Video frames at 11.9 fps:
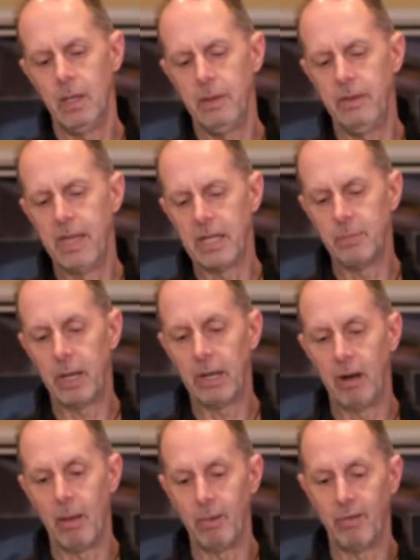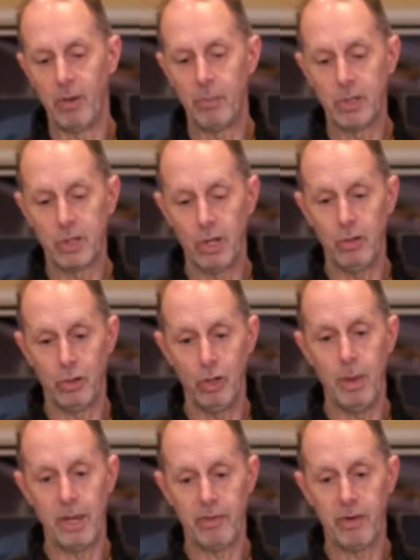This particular amplifier puts out
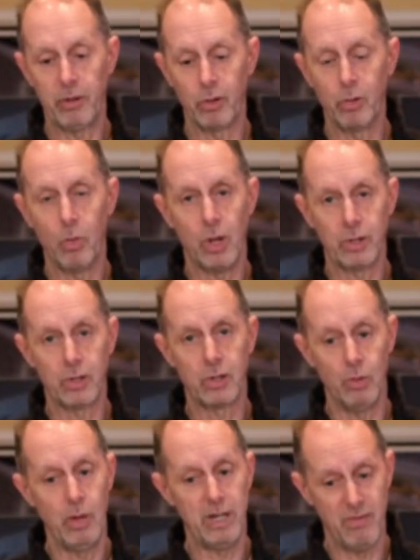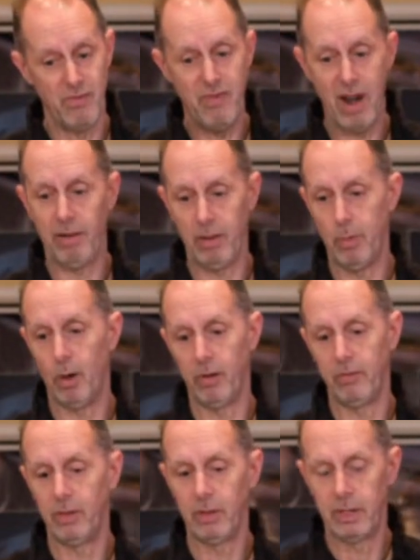2x300 watts, so it's very
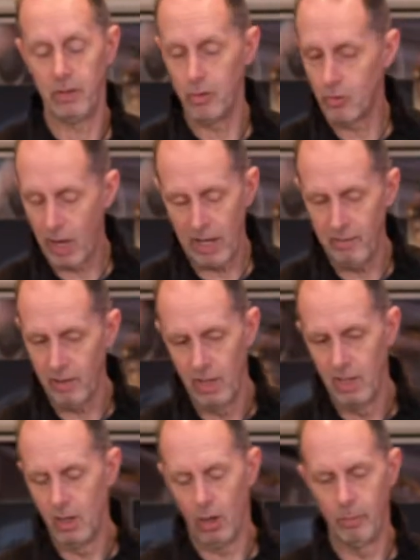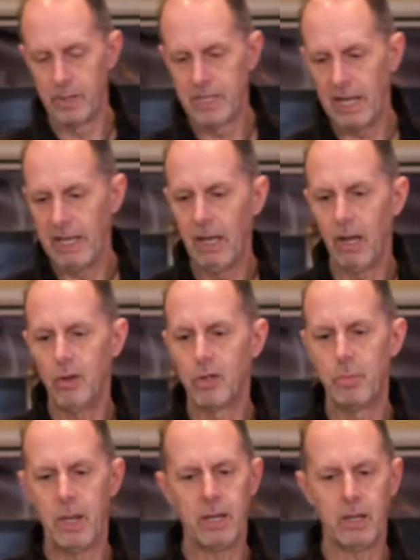powerful. It can drive almost any
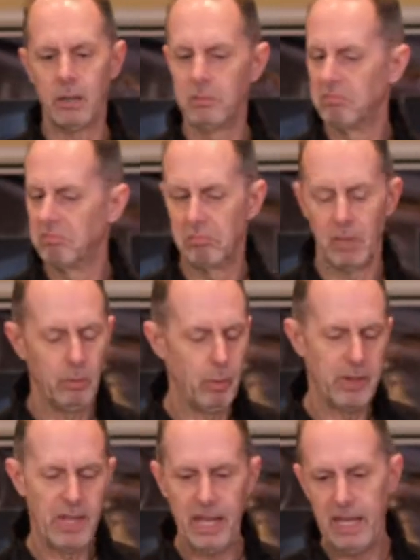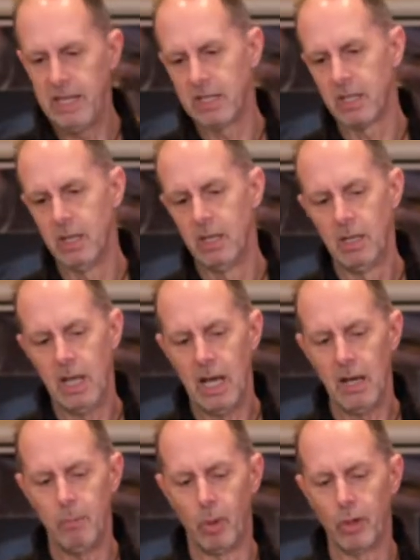loudspeaker with ease.
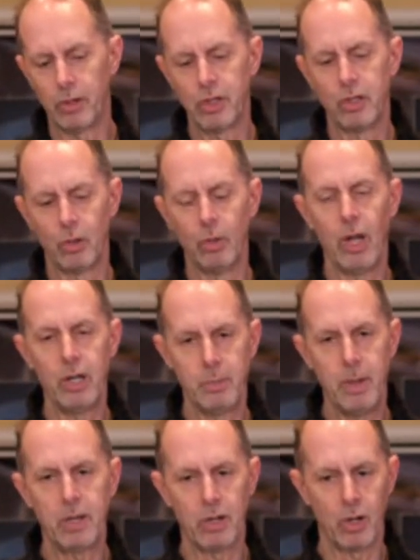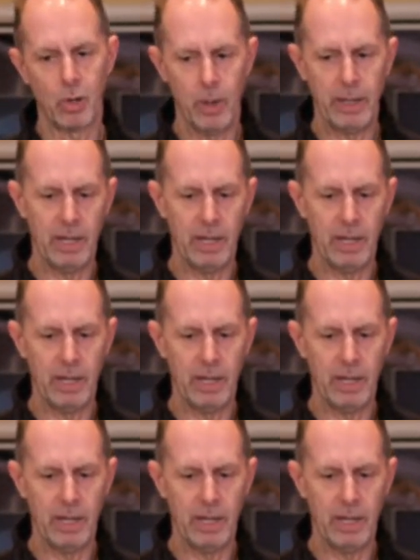Borson's own loudspeakers are quite